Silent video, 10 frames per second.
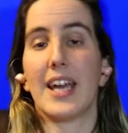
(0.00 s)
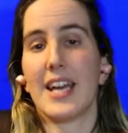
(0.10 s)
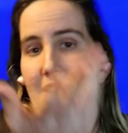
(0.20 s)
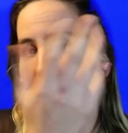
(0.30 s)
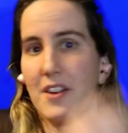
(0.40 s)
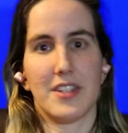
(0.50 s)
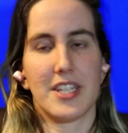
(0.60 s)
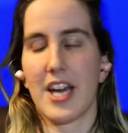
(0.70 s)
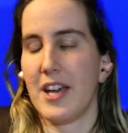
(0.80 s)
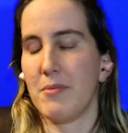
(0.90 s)
I get that all the
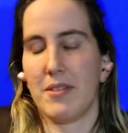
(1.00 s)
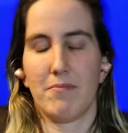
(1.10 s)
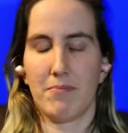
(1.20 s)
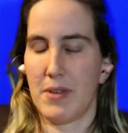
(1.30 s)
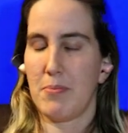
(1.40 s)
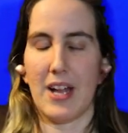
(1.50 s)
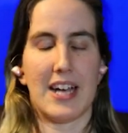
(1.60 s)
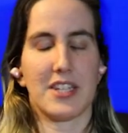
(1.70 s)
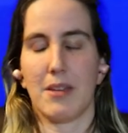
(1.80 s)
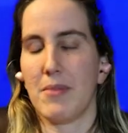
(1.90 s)
time, people
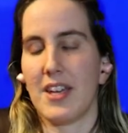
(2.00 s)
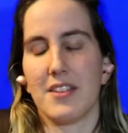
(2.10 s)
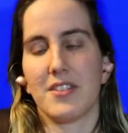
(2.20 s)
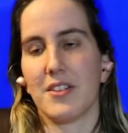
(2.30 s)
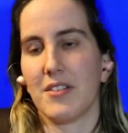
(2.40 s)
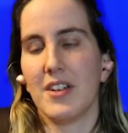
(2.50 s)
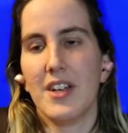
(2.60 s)
asking me, so.